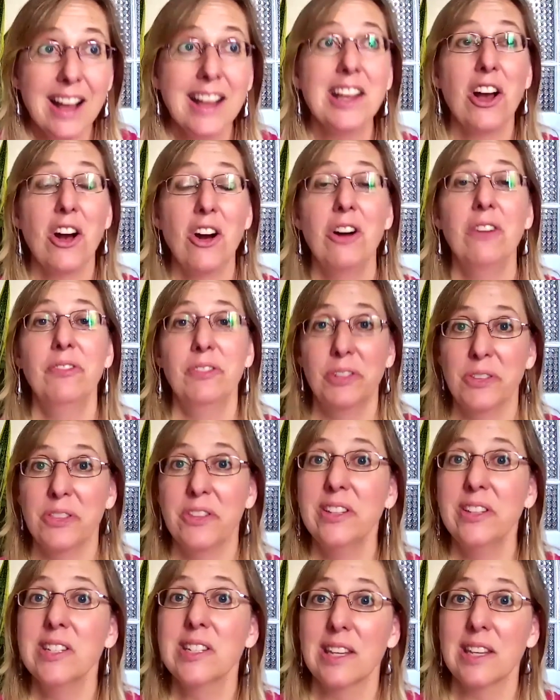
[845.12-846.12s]
offer
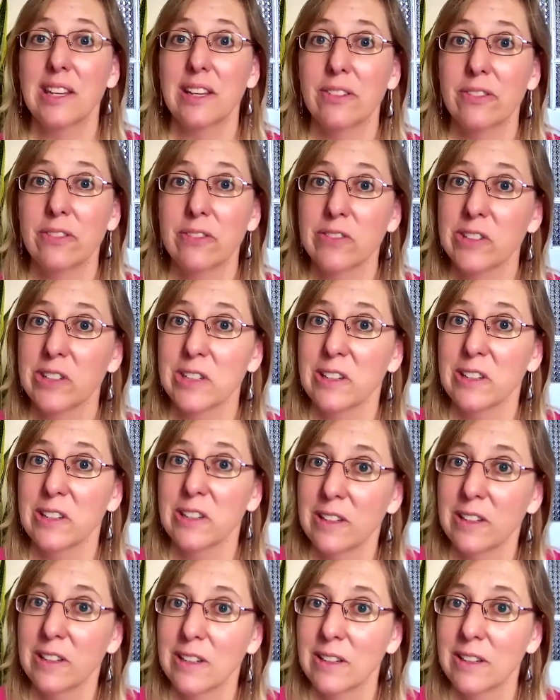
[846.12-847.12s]
this gift
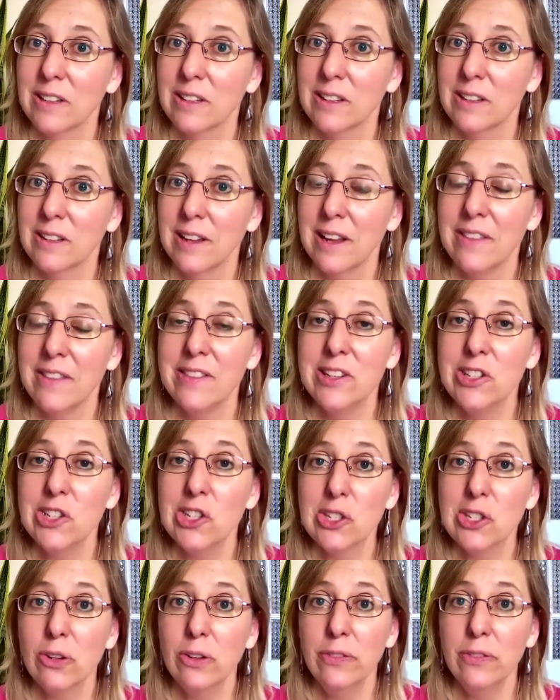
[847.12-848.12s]
and this
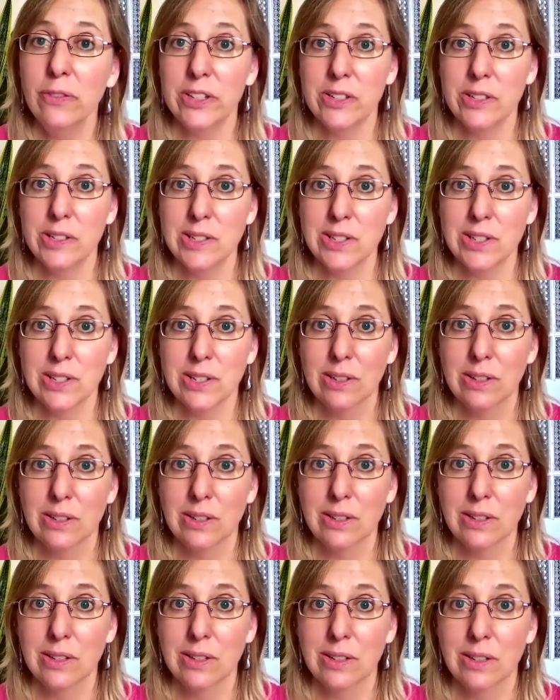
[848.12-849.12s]
service
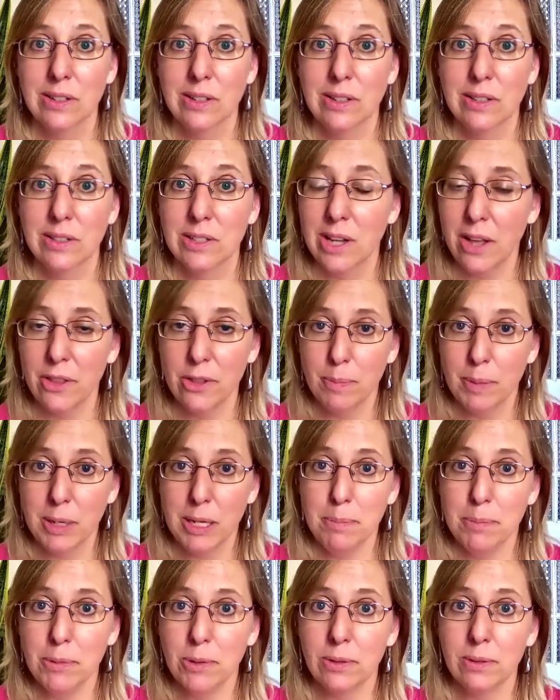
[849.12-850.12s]
to other
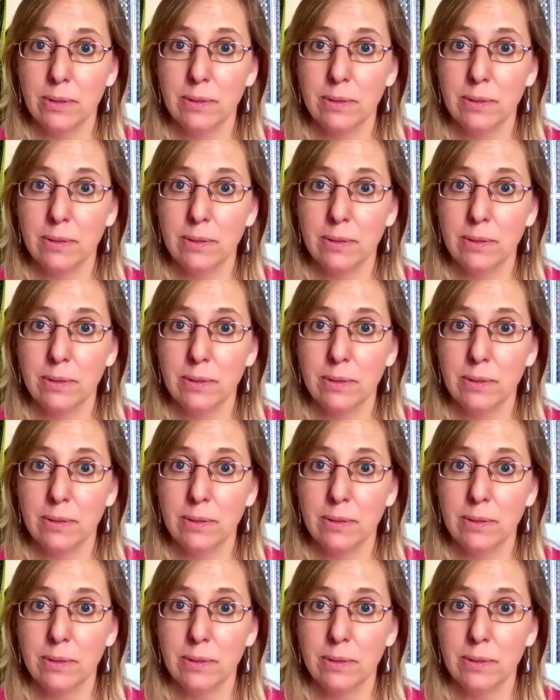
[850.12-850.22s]
people?